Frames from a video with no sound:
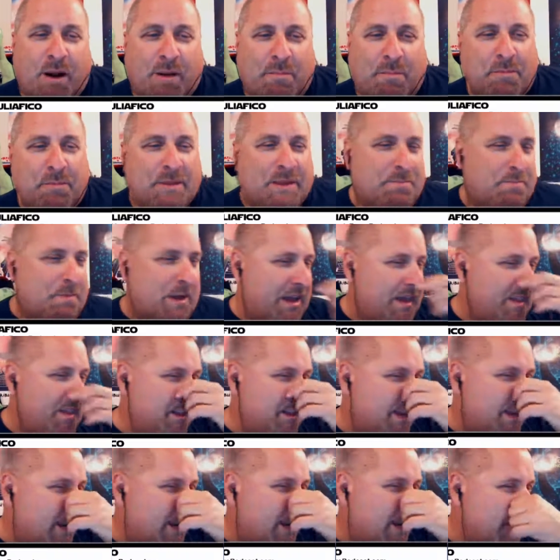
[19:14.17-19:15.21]
probably by
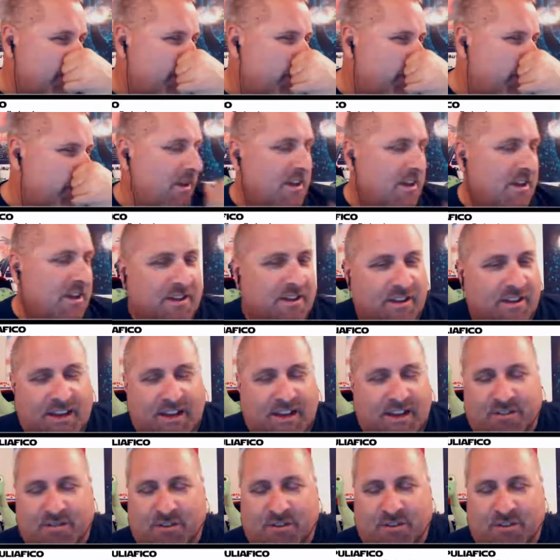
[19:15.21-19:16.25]
the end of
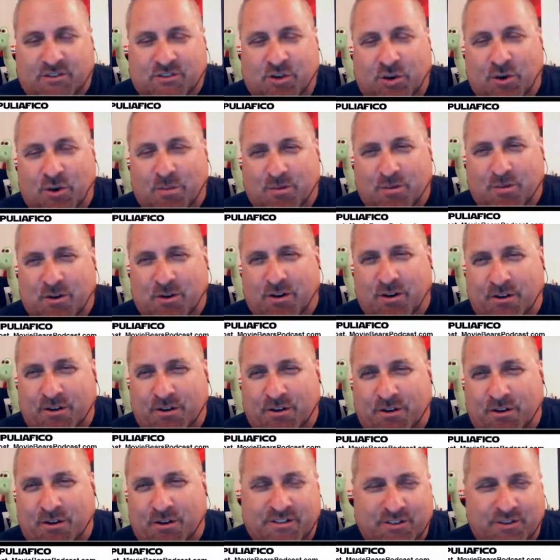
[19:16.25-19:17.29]

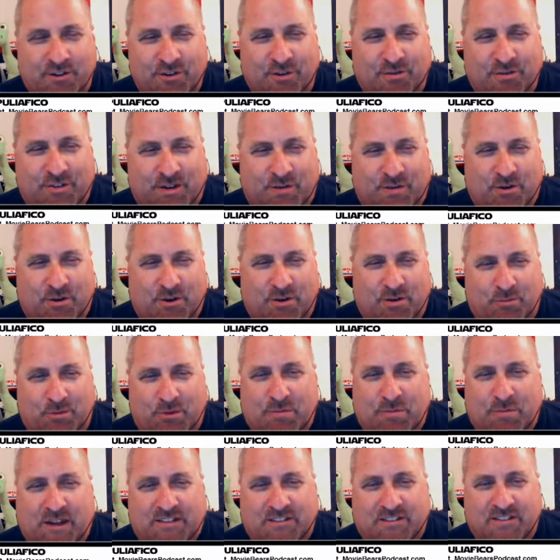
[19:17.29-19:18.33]
October into November, we
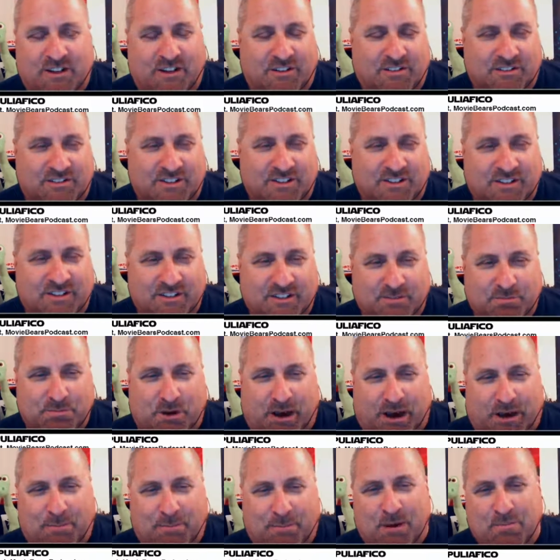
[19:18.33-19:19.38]
might start seeing this
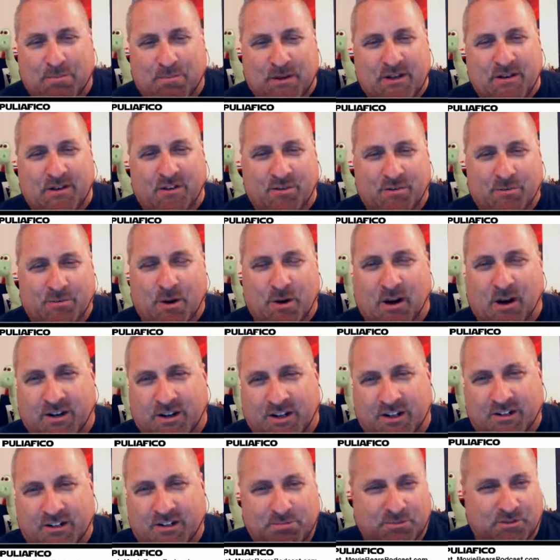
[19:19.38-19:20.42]
pop up in other
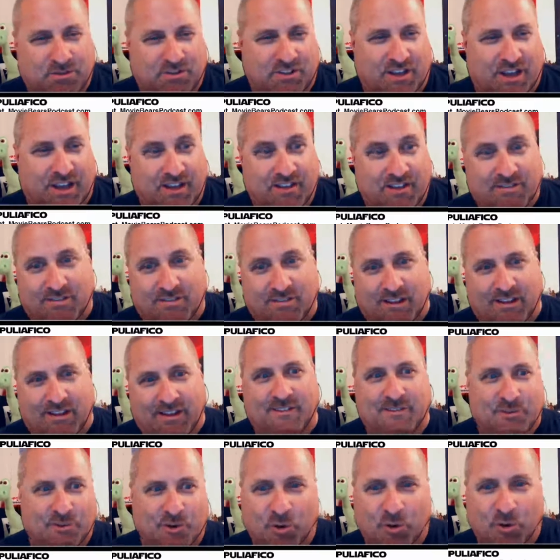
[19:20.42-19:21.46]
markets besides like
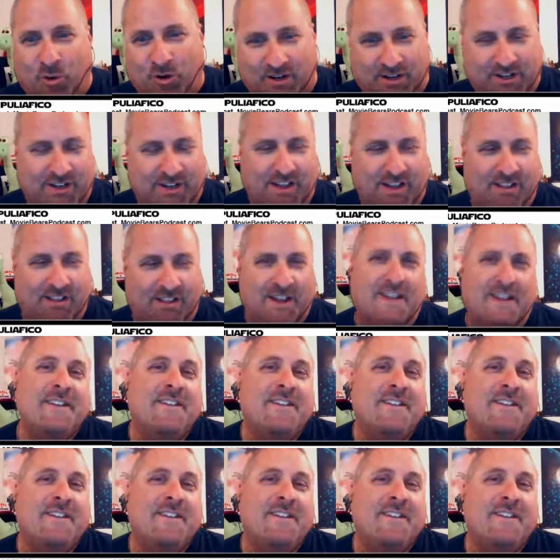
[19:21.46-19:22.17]
New York and LA.